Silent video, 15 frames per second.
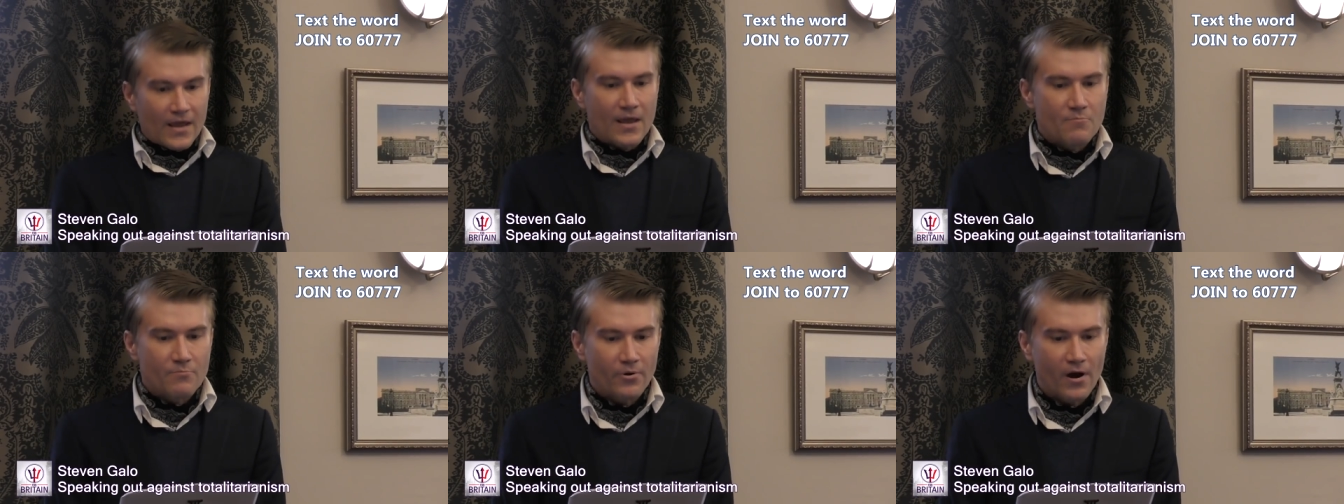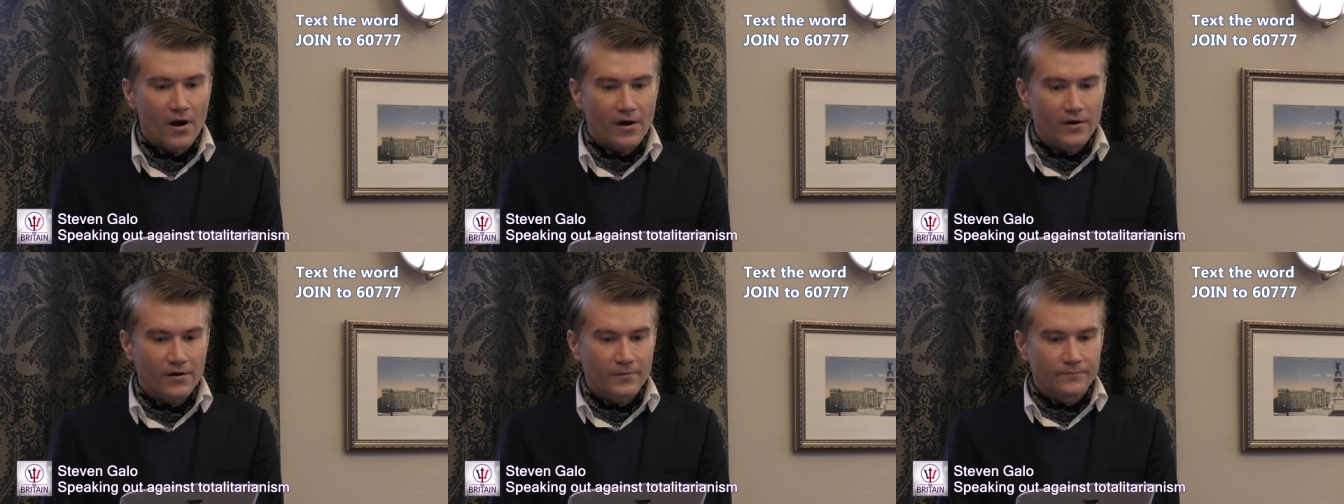in
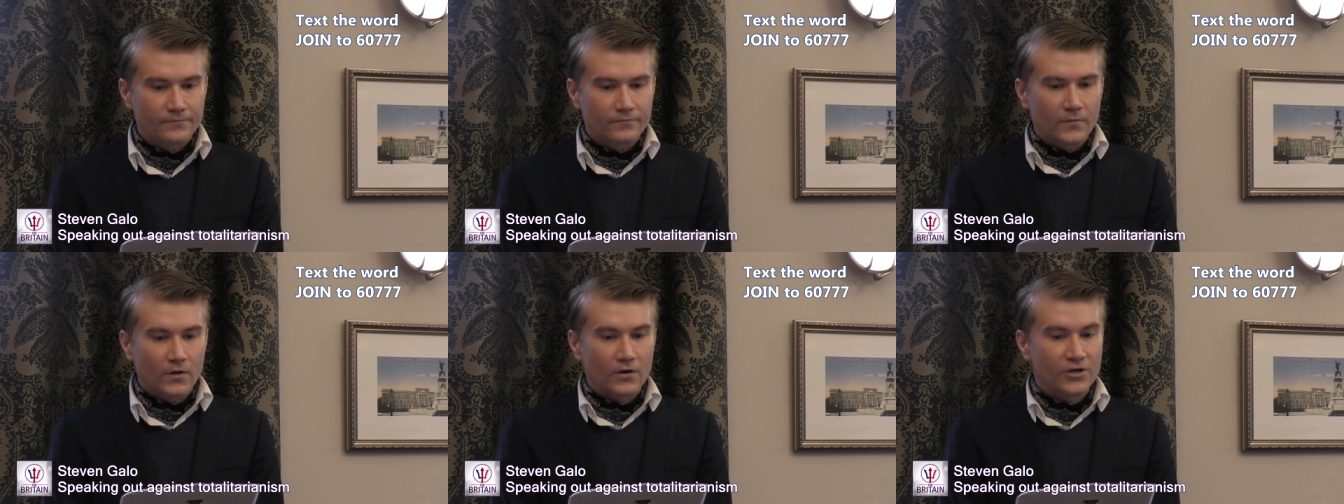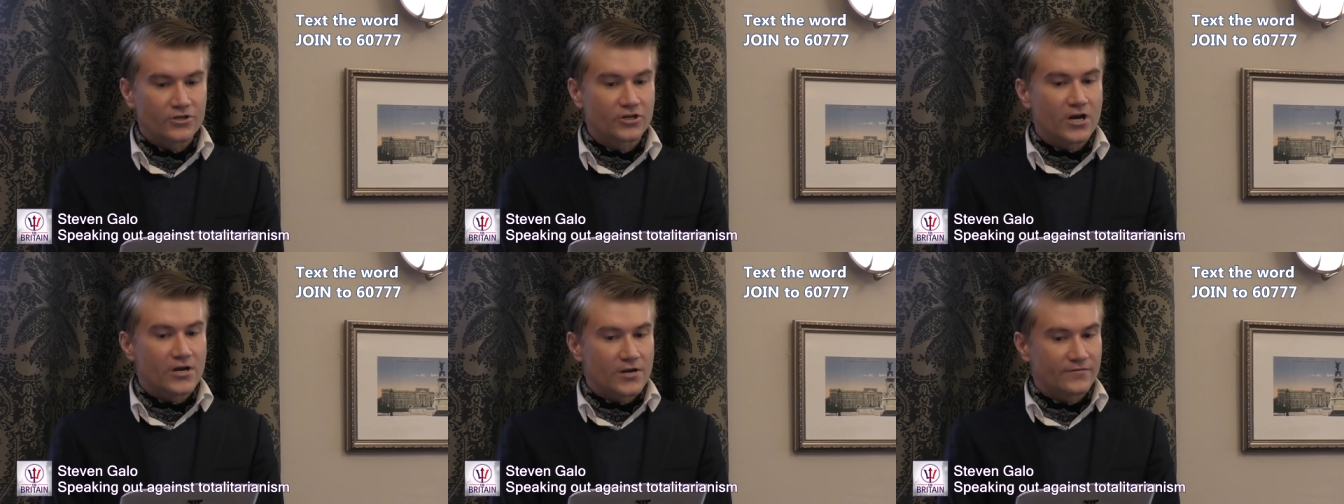Prague on a
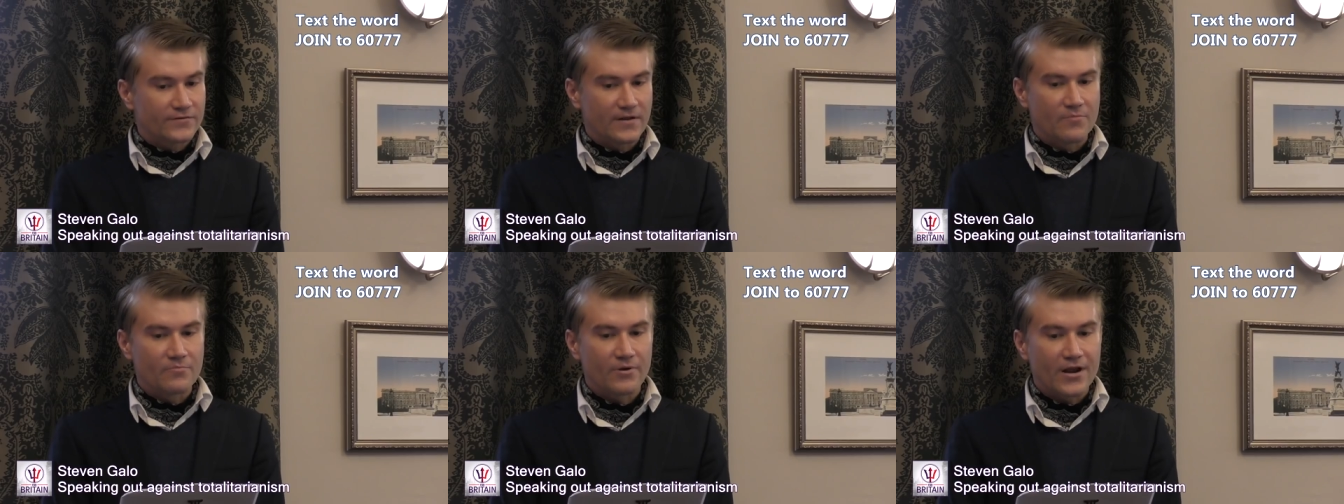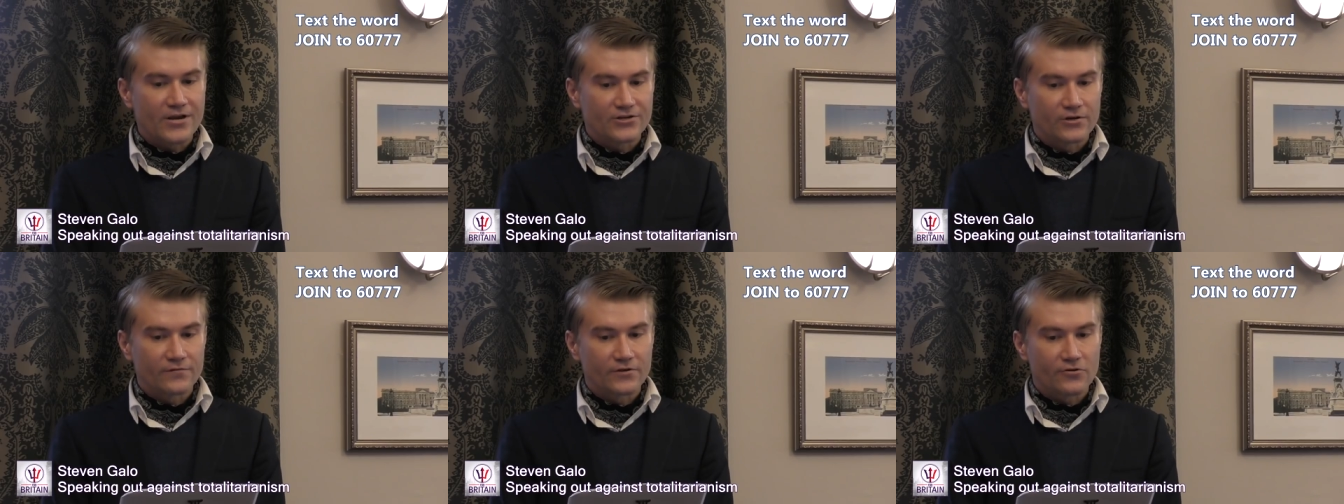journey of
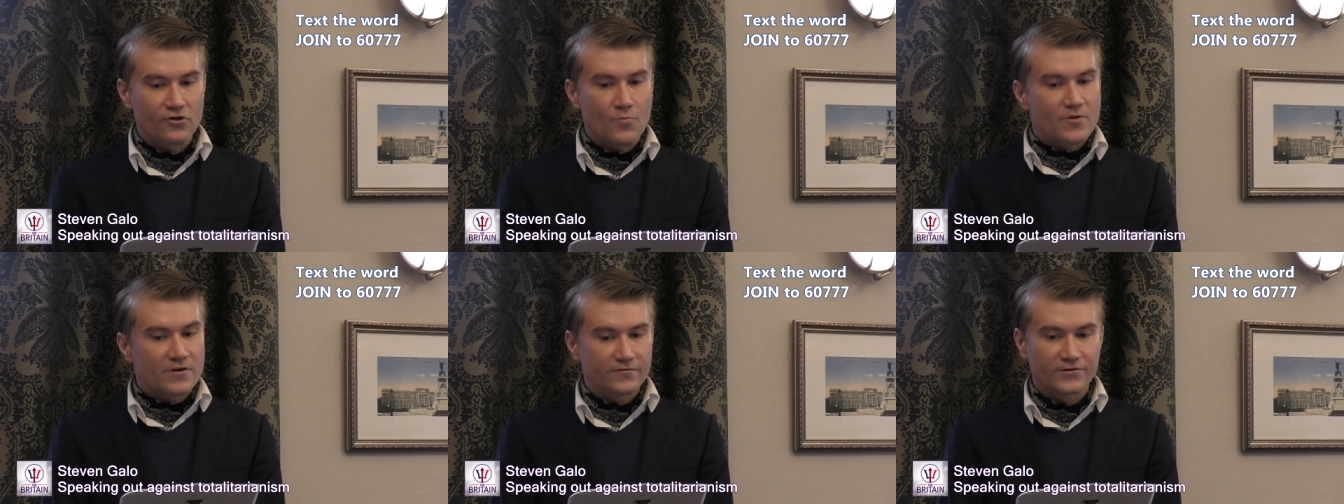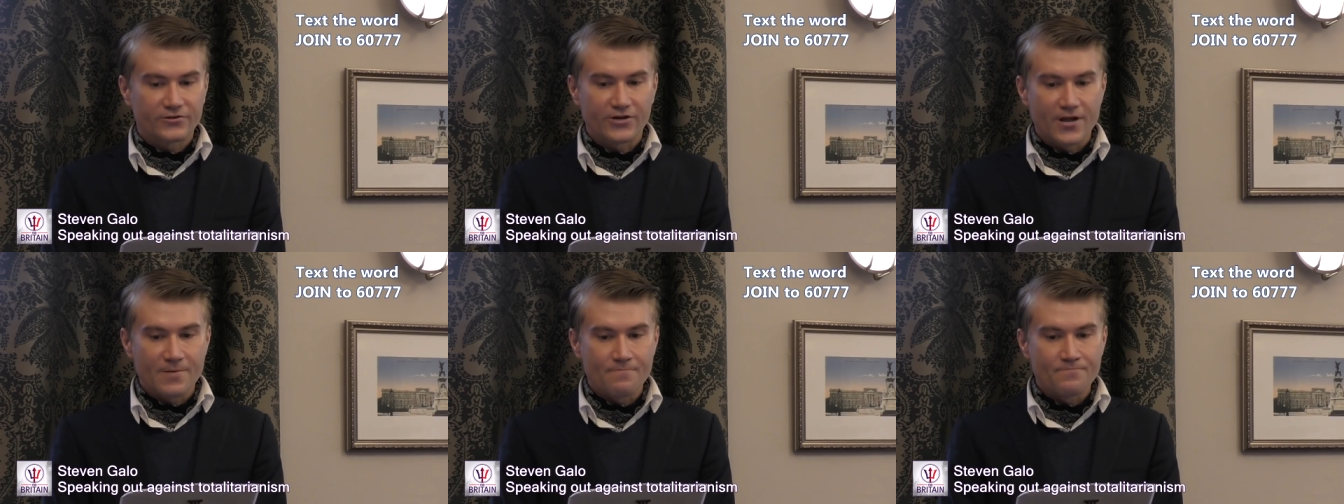celebration of the communist
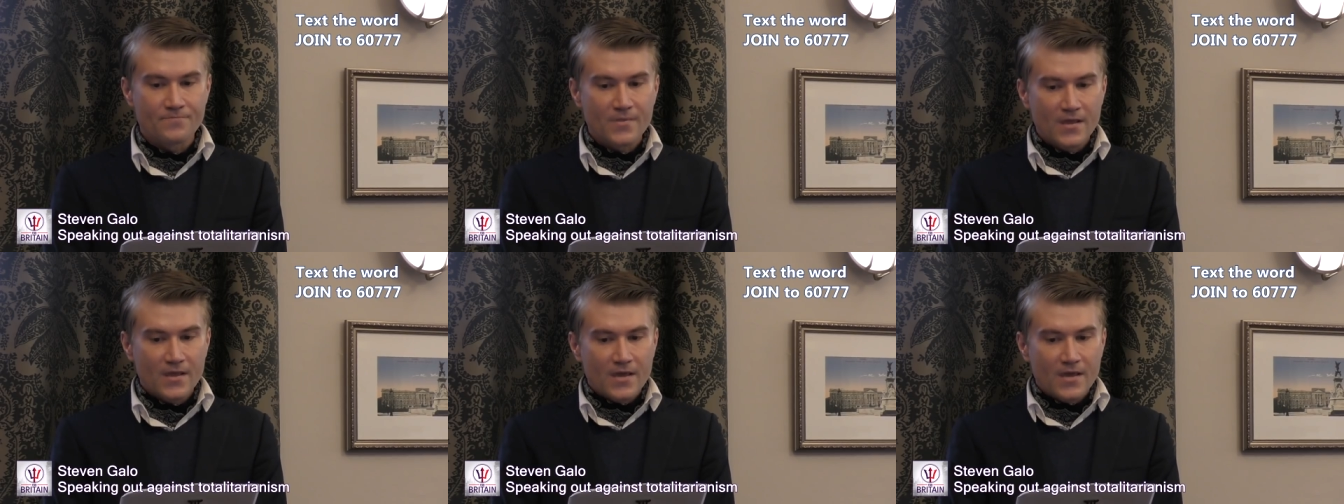regime